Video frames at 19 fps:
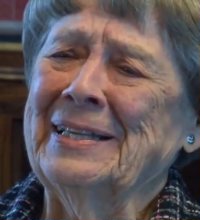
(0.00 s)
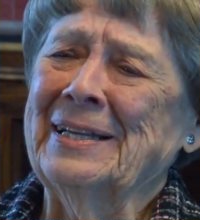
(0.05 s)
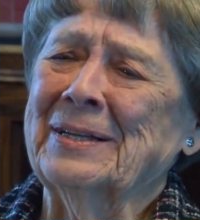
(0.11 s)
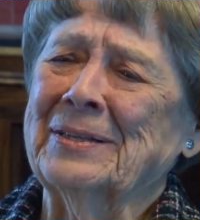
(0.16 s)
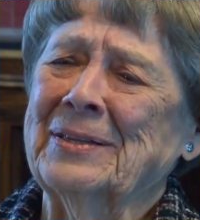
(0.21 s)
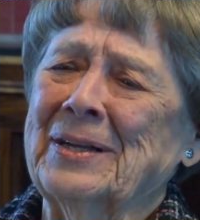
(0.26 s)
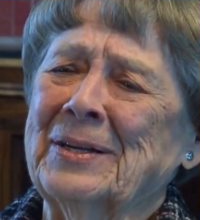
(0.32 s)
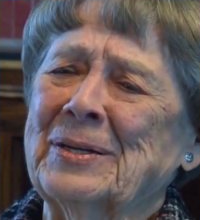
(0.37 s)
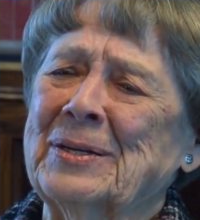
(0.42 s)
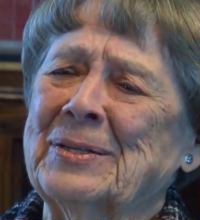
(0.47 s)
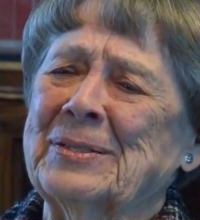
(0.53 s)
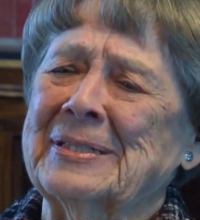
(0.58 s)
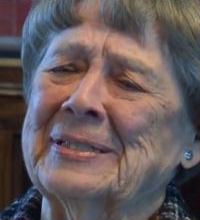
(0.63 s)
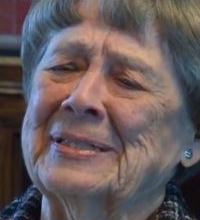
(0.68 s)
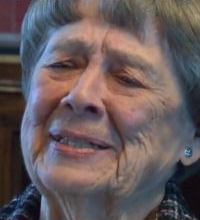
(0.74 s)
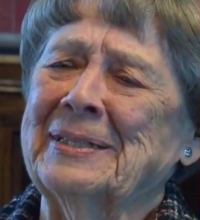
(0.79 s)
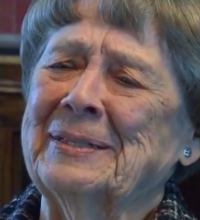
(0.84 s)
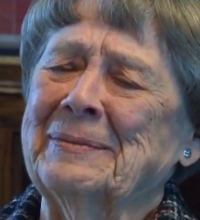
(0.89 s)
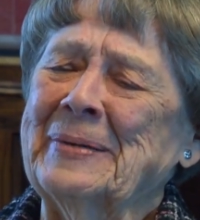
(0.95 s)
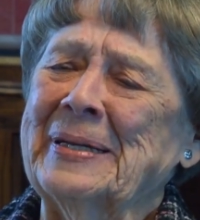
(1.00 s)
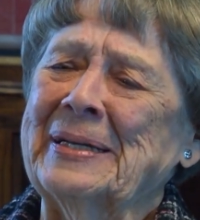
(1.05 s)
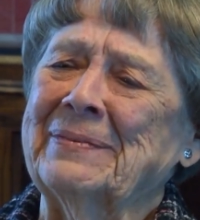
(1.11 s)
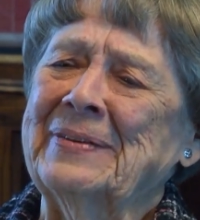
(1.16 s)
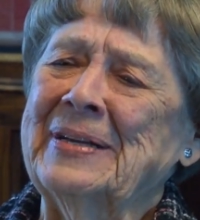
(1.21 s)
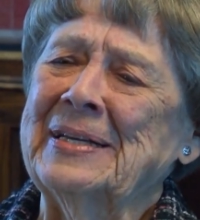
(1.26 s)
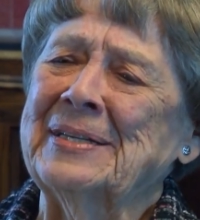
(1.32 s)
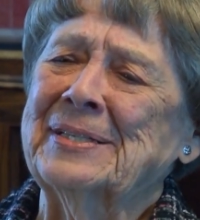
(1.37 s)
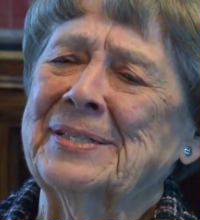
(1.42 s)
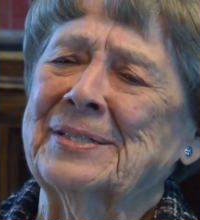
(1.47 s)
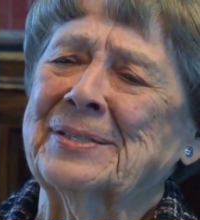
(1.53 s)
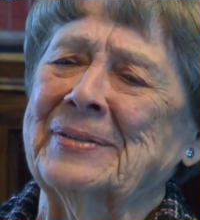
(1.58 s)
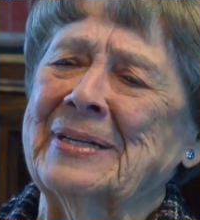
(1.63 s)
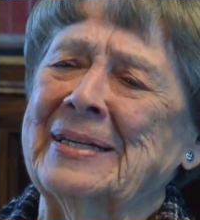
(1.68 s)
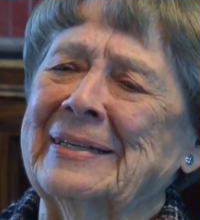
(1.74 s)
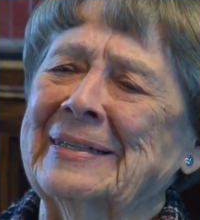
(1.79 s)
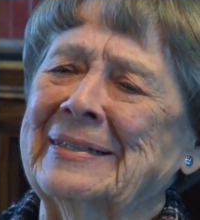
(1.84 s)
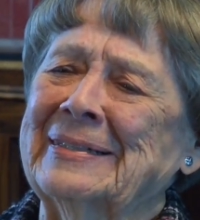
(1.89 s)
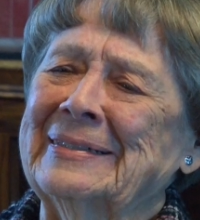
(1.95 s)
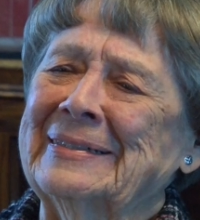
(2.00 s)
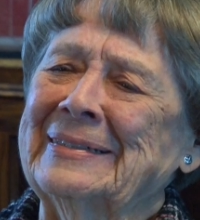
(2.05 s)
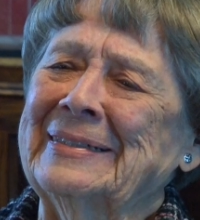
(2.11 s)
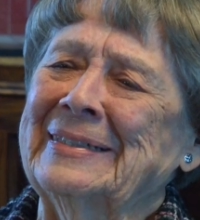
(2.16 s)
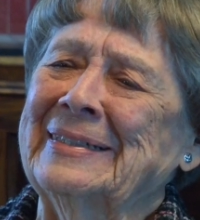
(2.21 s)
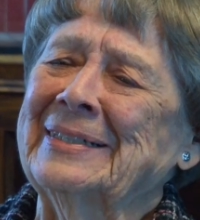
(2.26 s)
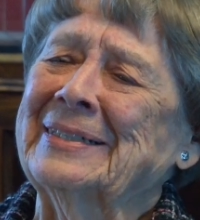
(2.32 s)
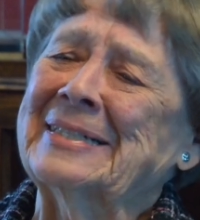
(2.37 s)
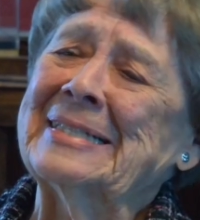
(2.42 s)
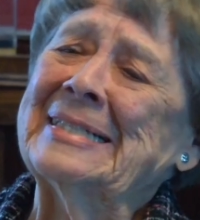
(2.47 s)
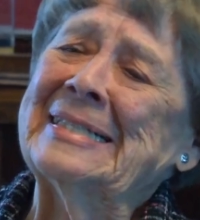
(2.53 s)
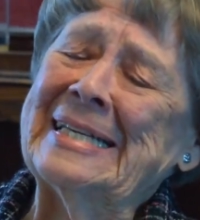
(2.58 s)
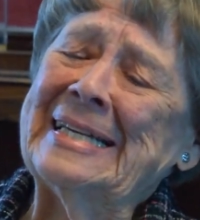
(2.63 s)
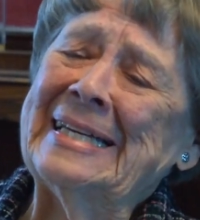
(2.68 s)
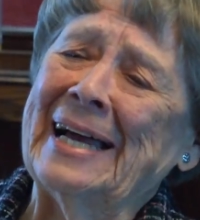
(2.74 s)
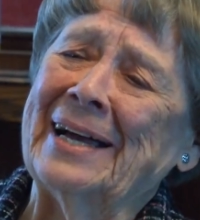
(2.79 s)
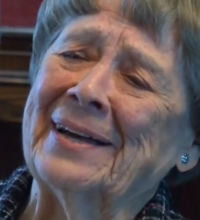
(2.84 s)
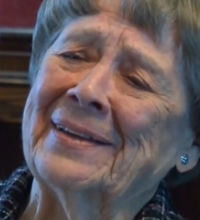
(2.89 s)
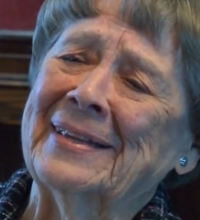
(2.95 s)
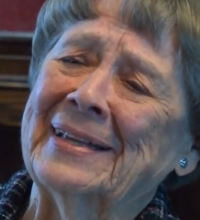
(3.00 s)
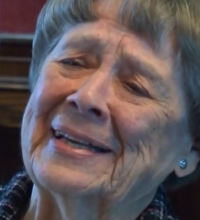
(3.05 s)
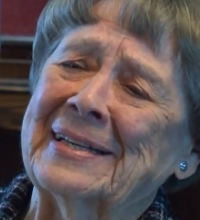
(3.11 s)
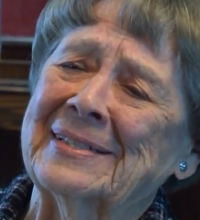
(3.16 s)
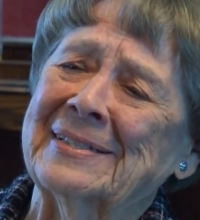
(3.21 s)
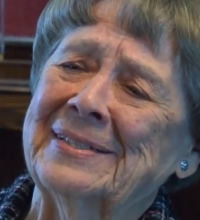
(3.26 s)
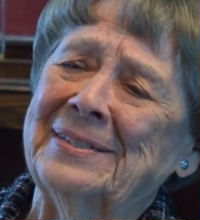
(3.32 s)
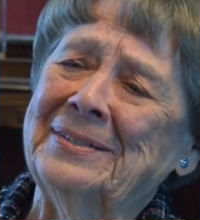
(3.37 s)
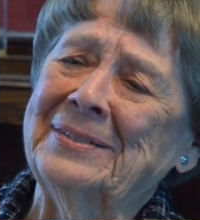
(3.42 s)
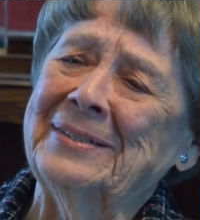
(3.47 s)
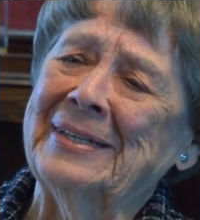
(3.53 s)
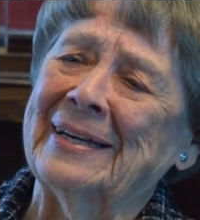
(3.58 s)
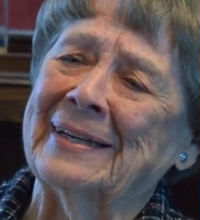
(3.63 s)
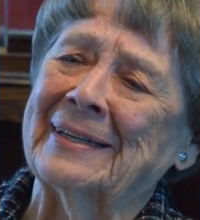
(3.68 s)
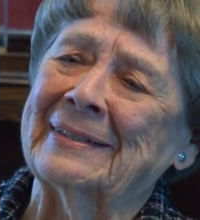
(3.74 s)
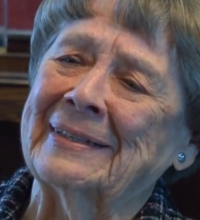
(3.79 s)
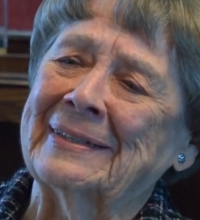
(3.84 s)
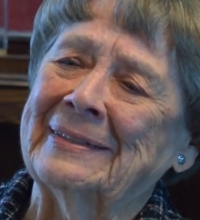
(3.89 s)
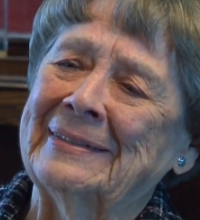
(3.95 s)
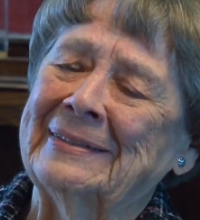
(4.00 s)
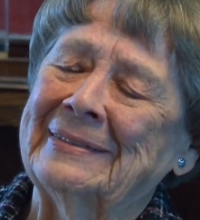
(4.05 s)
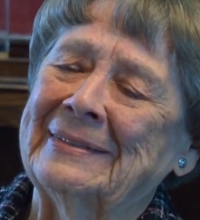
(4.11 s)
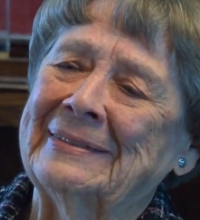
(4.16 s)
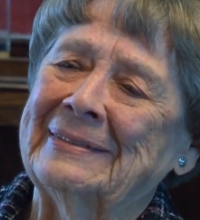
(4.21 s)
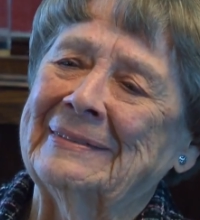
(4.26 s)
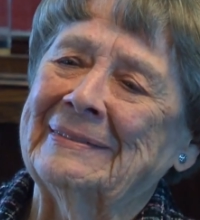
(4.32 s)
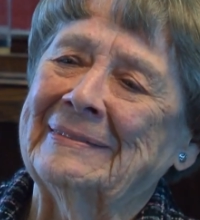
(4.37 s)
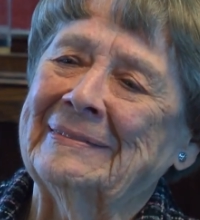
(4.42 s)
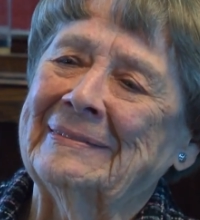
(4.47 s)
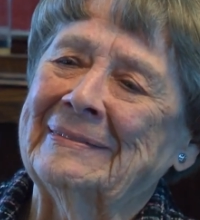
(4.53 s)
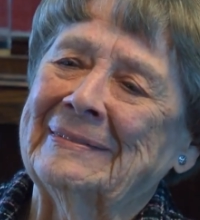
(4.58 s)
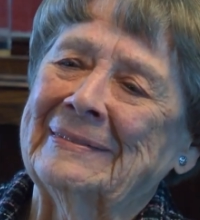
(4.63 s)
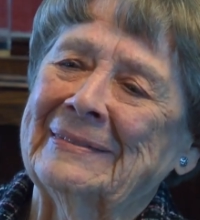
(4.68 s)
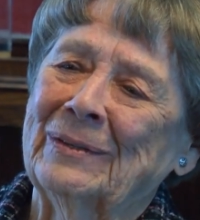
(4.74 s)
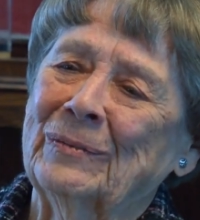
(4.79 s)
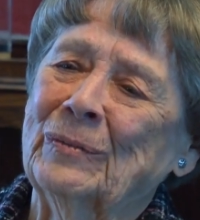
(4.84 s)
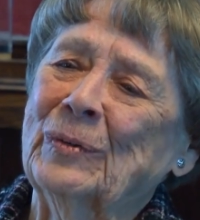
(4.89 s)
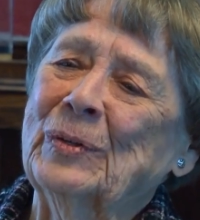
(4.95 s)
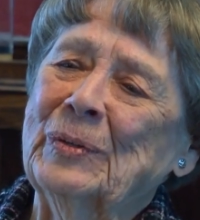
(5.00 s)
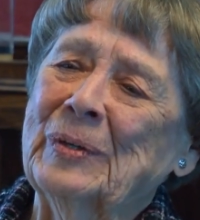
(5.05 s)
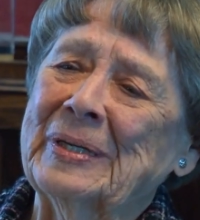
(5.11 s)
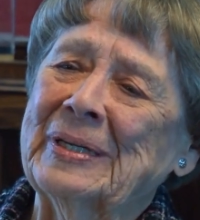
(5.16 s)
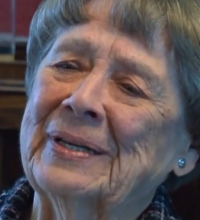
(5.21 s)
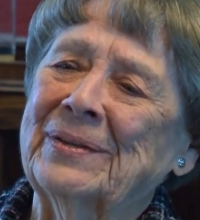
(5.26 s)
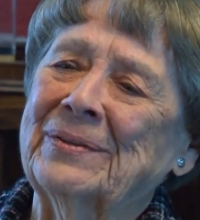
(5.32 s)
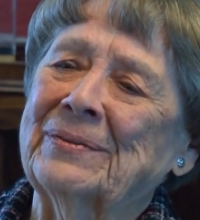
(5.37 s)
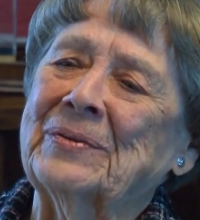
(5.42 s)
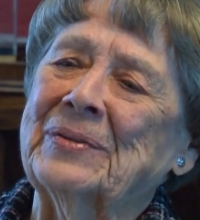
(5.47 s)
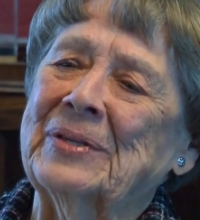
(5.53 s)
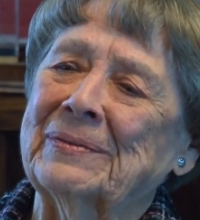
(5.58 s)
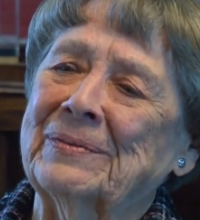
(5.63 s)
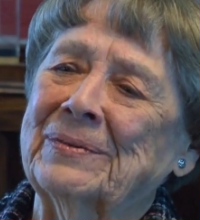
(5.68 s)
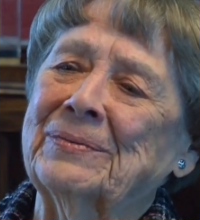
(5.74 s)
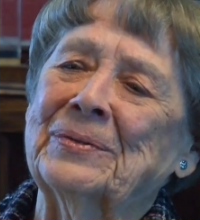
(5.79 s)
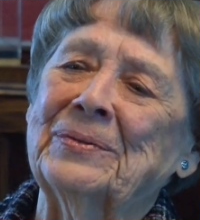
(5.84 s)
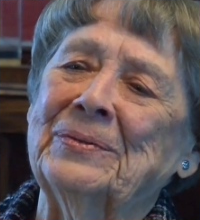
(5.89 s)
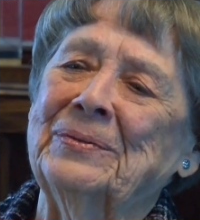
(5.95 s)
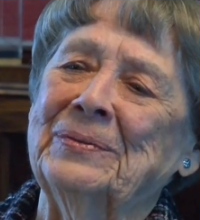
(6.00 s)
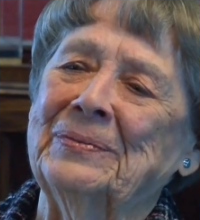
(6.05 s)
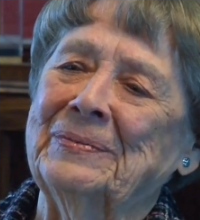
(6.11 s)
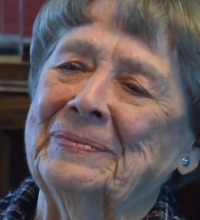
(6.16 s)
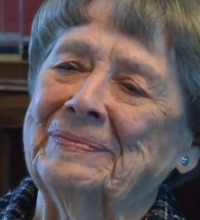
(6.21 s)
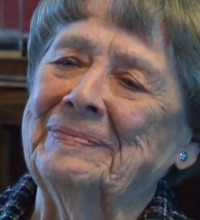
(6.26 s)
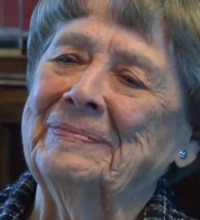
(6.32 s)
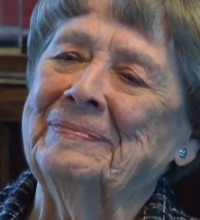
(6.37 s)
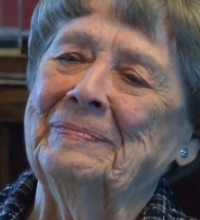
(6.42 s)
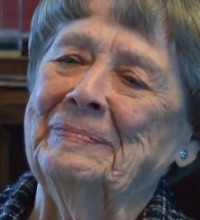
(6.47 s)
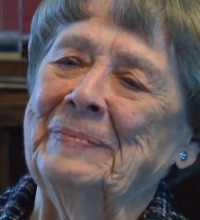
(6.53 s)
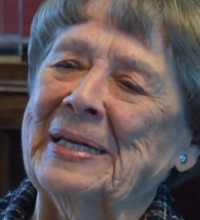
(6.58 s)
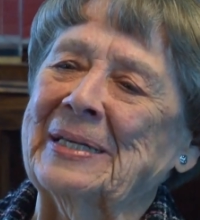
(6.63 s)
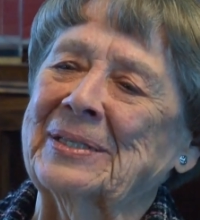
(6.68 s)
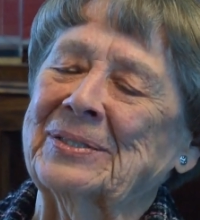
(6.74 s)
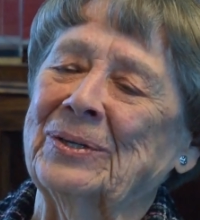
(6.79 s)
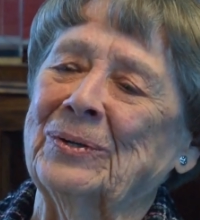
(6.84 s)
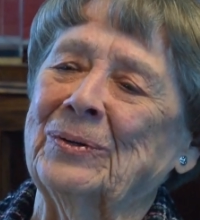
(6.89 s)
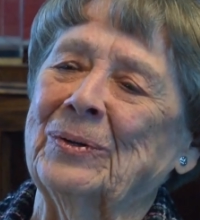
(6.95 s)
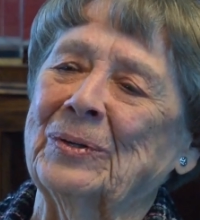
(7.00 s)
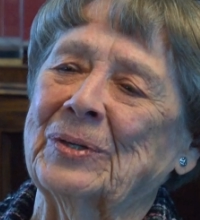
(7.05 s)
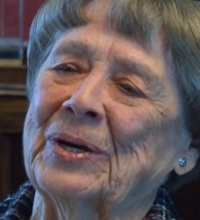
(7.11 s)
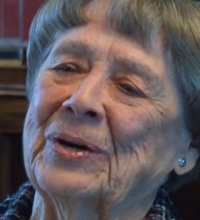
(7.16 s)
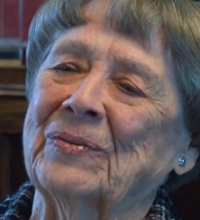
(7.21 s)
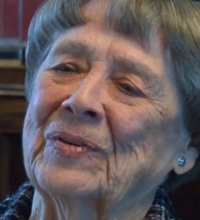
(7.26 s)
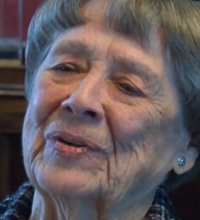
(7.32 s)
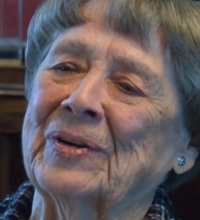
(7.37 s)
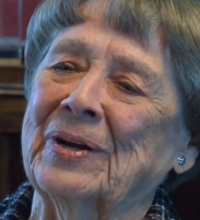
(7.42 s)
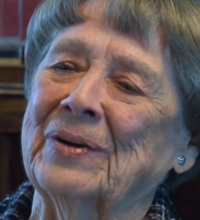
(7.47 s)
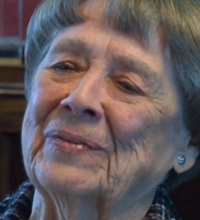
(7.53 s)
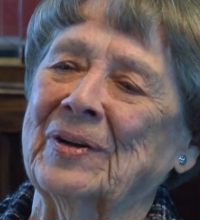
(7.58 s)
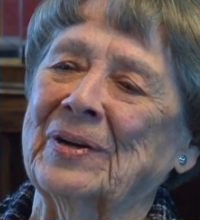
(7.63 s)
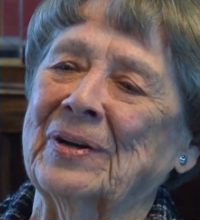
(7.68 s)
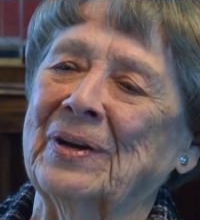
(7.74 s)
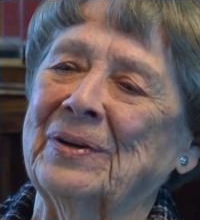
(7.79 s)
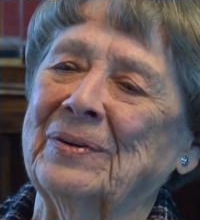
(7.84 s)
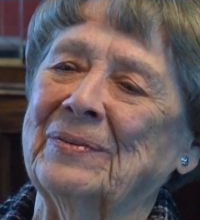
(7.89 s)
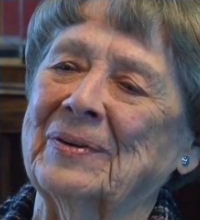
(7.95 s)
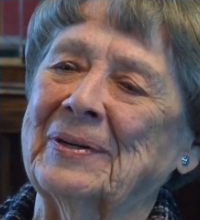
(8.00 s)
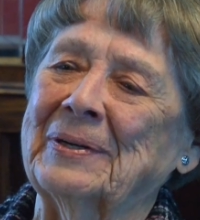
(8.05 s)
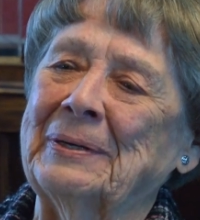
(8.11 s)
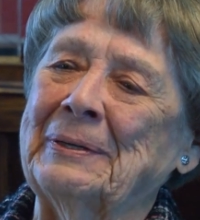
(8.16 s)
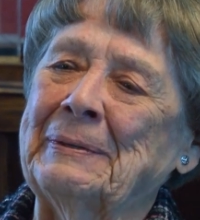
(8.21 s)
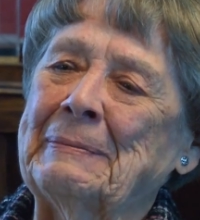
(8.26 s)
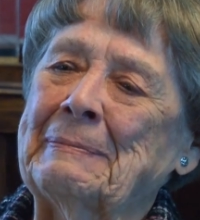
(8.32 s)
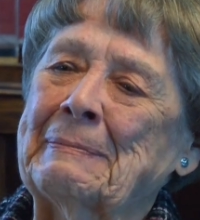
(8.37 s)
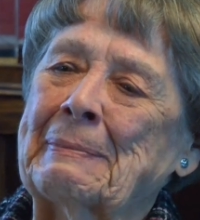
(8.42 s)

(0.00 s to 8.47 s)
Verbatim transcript: there there goes a little bit of history. You can see how things do get ruined through the, through being told over and over and over.